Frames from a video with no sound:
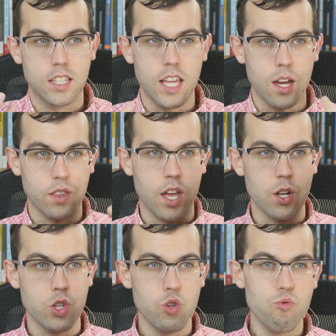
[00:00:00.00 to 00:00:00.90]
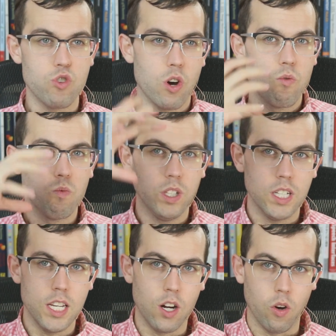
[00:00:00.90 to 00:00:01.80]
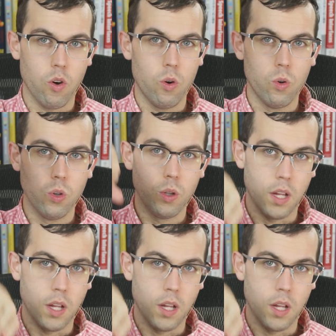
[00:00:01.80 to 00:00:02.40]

that you don't really need a whole